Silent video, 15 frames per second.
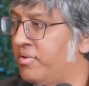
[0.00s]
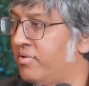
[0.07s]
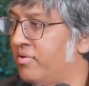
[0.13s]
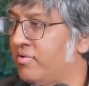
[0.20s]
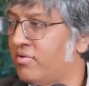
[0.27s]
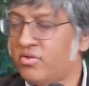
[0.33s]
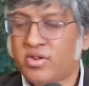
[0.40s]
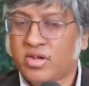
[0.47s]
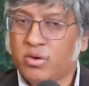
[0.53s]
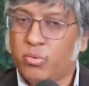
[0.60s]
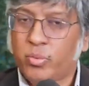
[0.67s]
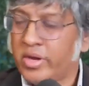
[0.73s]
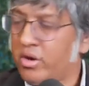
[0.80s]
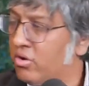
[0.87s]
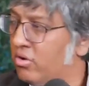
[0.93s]
This is just like a
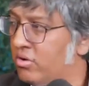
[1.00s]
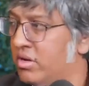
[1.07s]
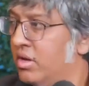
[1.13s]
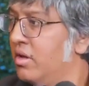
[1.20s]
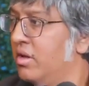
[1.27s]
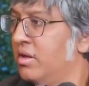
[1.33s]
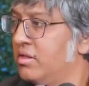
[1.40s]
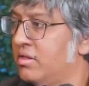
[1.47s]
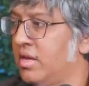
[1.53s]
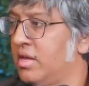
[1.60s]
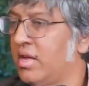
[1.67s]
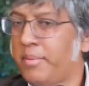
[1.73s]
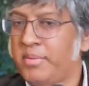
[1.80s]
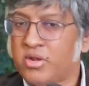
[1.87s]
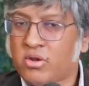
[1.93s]
weird
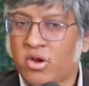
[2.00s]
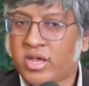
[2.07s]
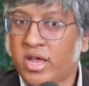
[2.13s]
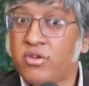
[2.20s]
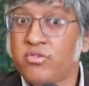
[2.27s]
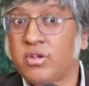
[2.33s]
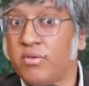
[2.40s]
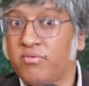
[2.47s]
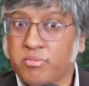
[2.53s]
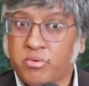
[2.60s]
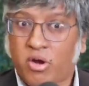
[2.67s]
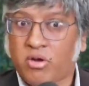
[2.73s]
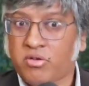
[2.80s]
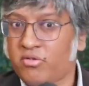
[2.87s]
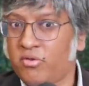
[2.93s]
thing. I mean, a Caucasian comes from
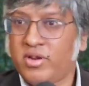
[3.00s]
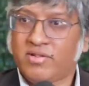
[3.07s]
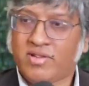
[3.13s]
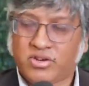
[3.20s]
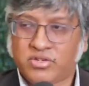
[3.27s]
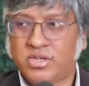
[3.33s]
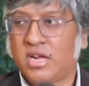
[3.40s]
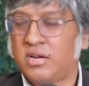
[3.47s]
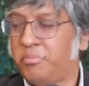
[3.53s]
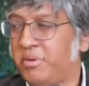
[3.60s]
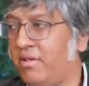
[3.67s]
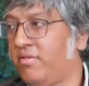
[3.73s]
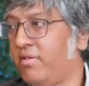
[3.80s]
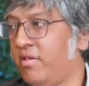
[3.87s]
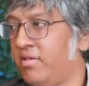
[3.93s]
Caucasoid. It's actually not a
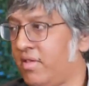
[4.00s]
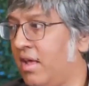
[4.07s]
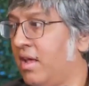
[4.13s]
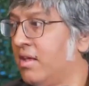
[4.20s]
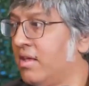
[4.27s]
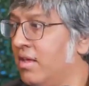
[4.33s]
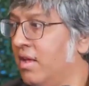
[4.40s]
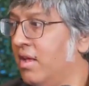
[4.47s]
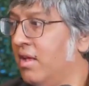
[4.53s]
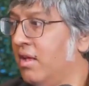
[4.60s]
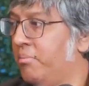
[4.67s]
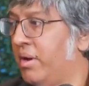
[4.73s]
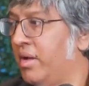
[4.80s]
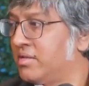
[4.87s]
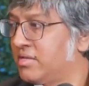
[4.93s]
PC thing,
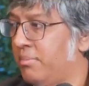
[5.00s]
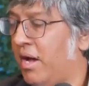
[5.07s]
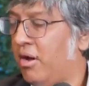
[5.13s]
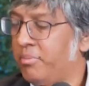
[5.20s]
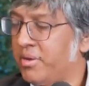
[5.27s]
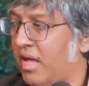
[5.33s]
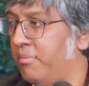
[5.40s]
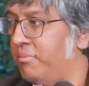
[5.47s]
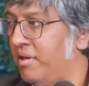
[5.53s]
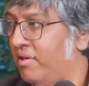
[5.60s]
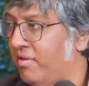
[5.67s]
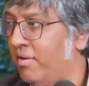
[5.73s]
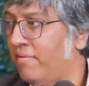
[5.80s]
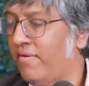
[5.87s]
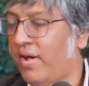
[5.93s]
but somehow it became
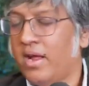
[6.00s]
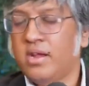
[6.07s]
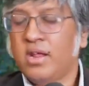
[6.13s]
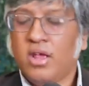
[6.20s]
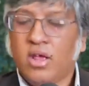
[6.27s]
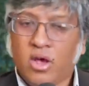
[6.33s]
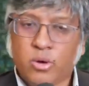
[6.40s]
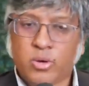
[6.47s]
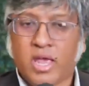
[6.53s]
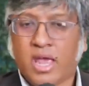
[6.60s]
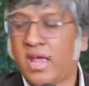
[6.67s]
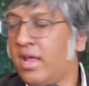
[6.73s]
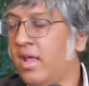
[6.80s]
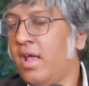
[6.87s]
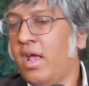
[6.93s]
PC-ified.
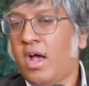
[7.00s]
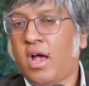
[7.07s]
Okay.